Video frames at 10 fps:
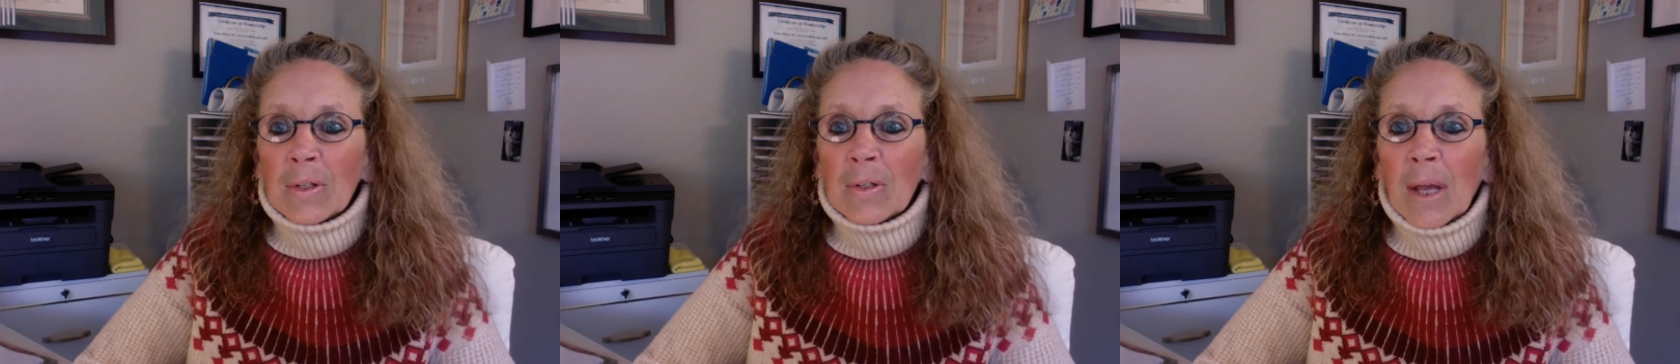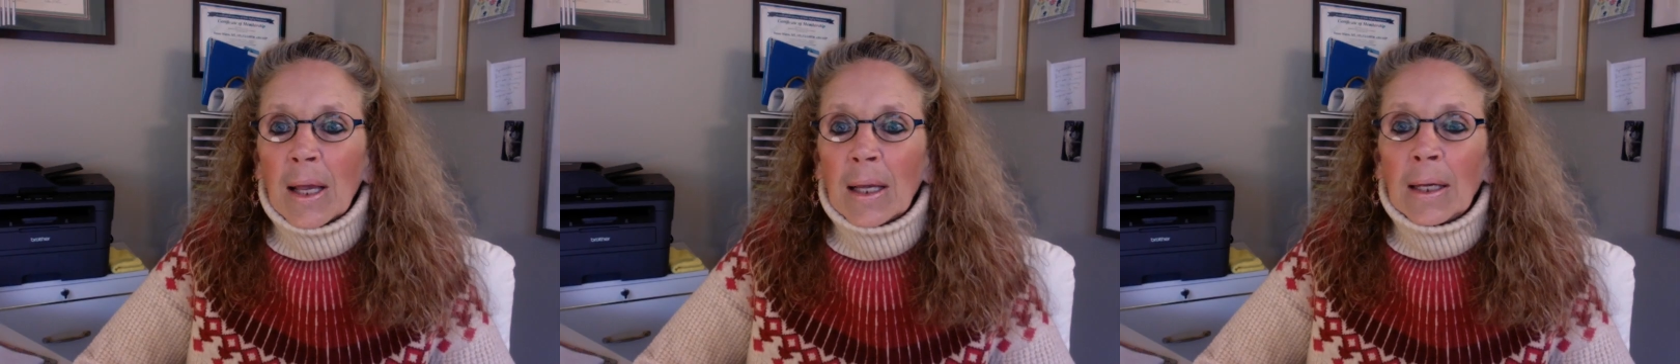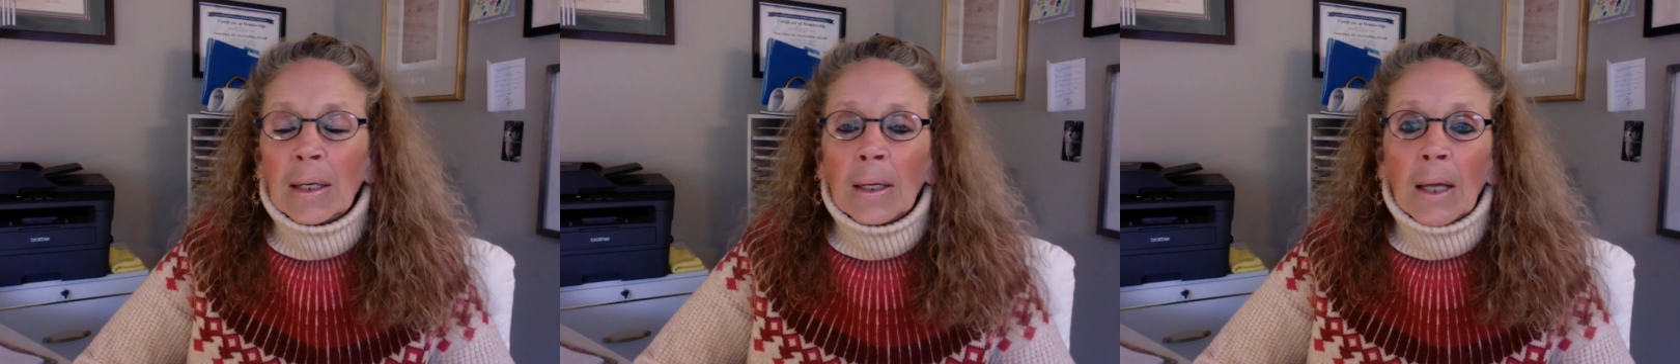
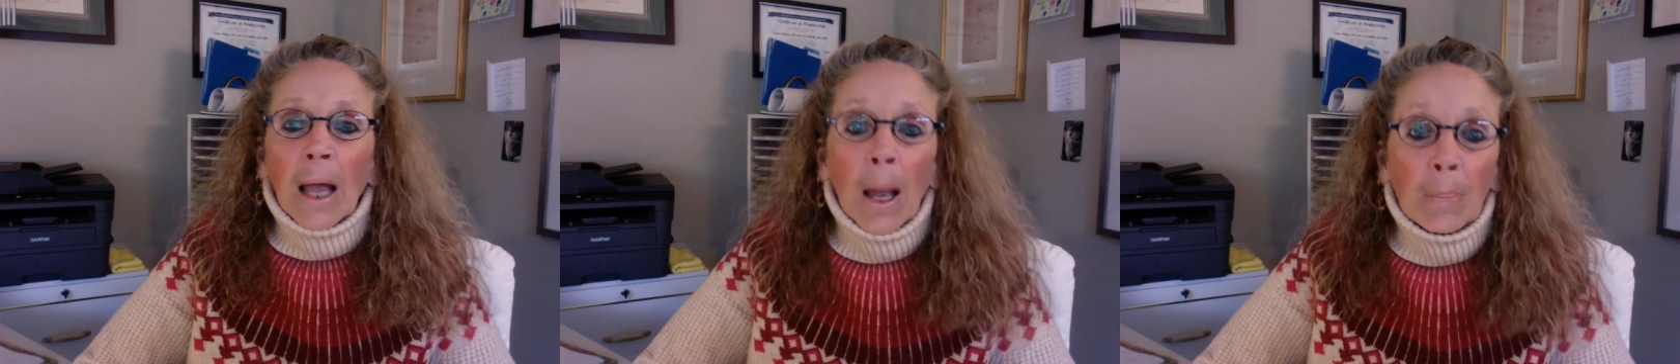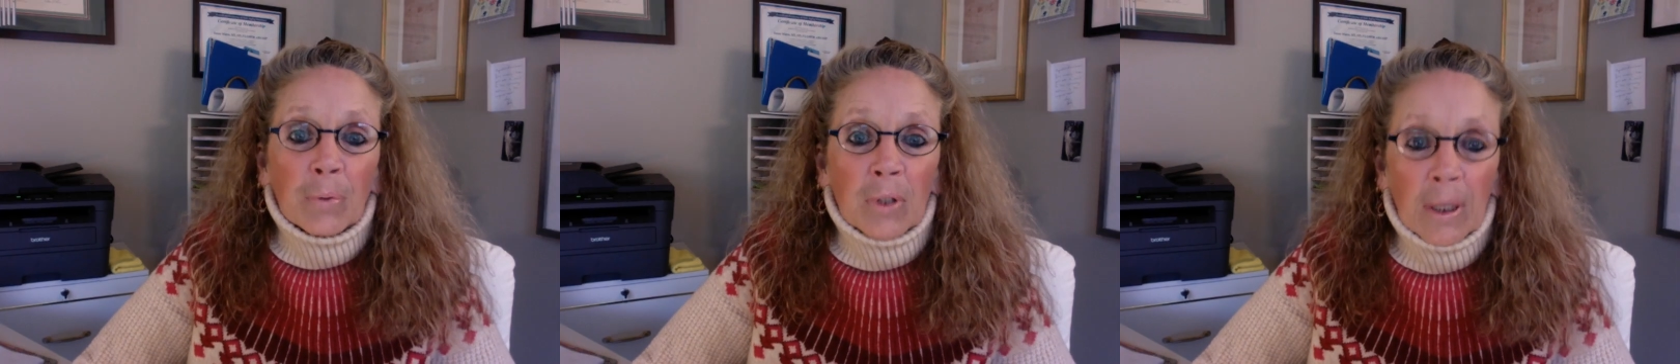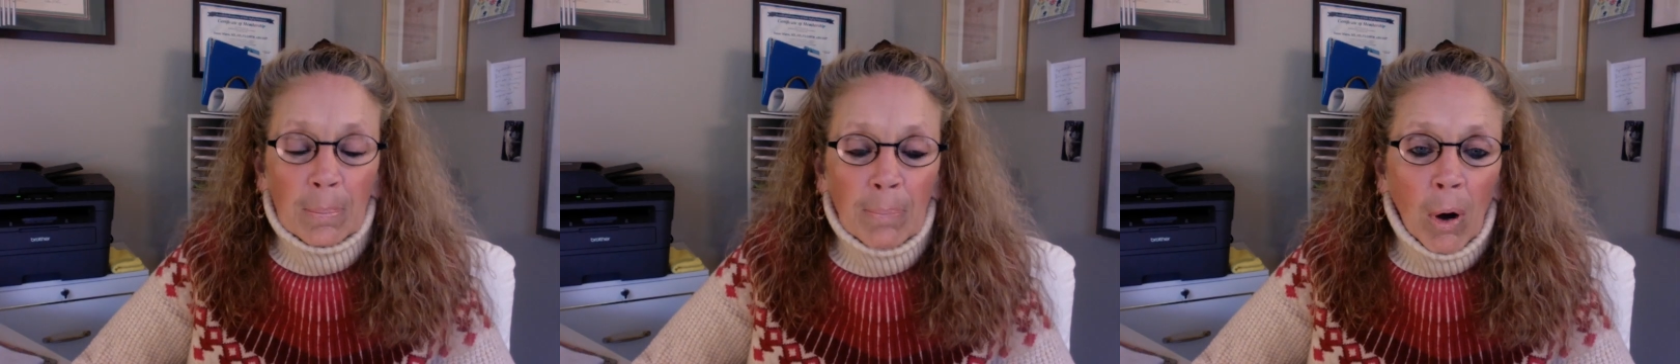say,
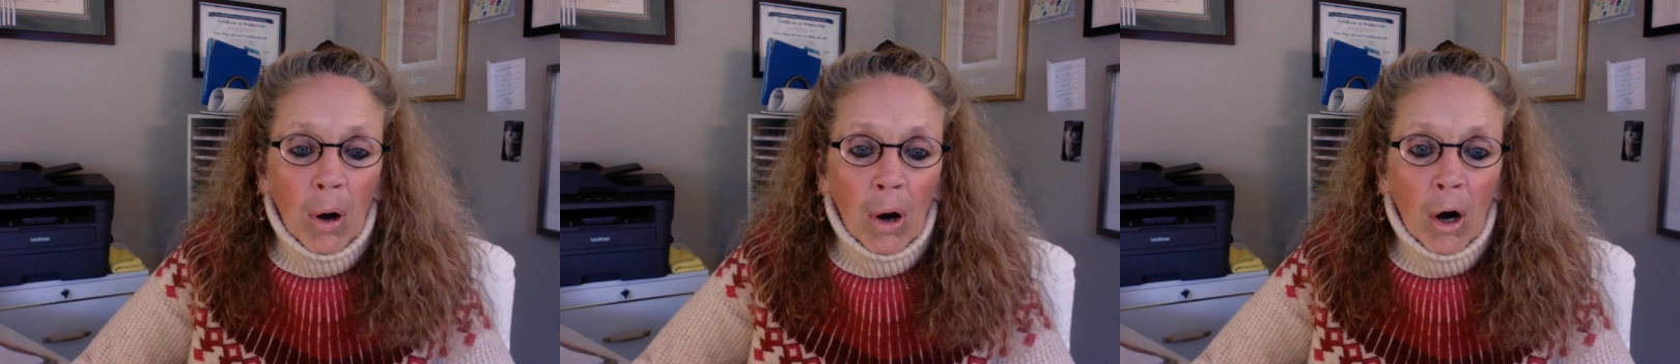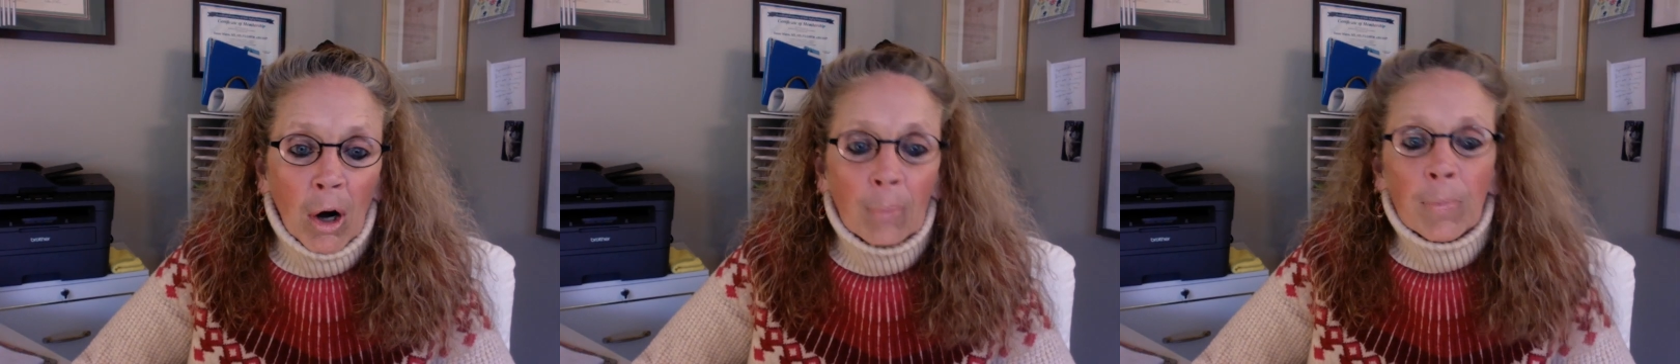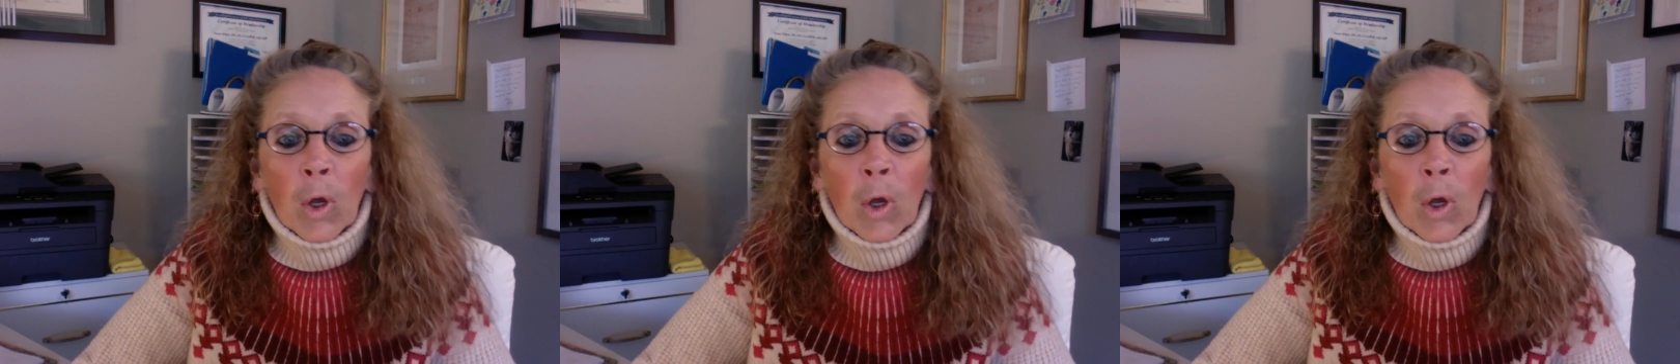Epstein-Barr